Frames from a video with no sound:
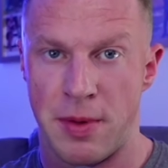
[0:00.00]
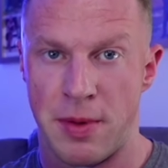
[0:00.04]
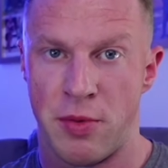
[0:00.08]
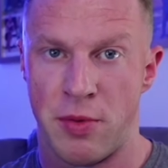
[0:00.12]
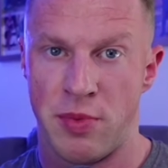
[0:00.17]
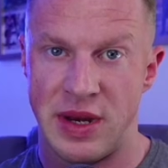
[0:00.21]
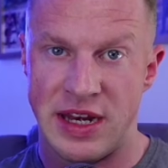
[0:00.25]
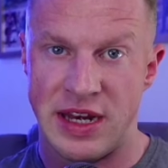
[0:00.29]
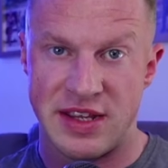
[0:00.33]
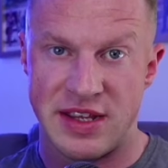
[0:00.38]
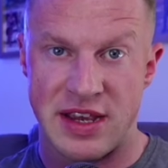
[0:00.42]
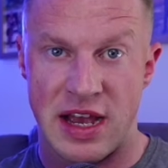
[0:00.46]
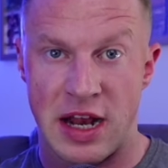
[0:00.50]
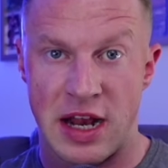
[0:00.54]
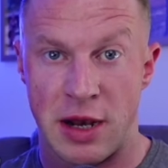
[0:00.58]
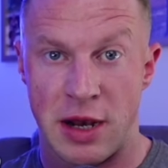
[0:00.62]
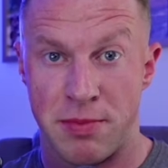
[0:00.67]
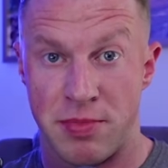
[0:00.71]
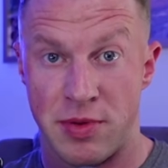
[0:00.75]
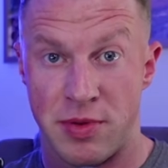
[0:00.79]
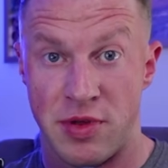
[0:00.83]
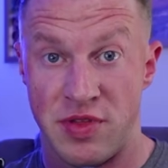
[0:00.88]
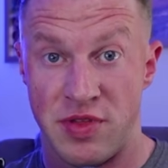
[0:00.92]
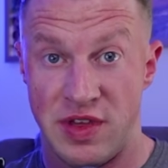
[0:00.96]
We need to help
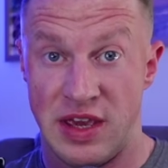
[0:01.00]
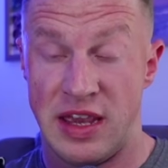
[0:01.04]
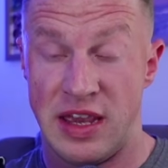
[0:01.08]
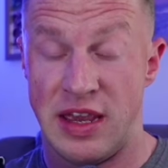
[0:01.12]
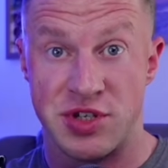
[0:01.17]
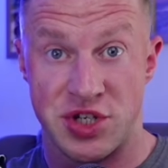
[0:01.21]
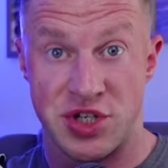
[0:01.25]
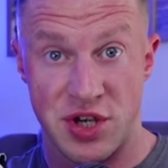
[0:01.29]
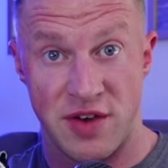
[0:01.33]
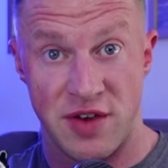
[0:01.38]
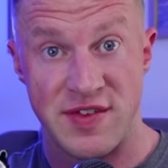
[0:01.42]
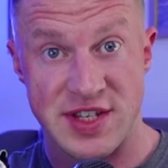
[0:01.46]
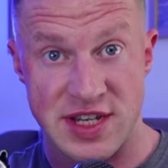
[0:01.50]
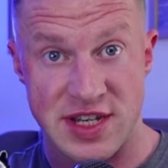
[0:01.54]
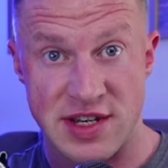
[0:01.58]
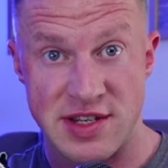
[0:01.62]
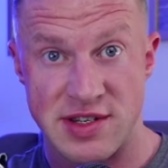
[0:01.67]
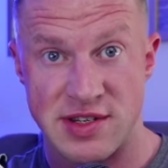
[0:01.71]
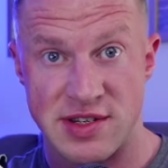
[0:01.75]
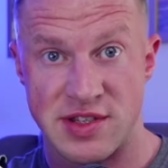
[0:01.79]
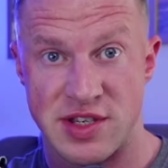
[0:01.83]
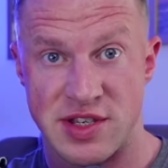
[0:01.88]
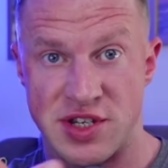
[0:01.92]
the services,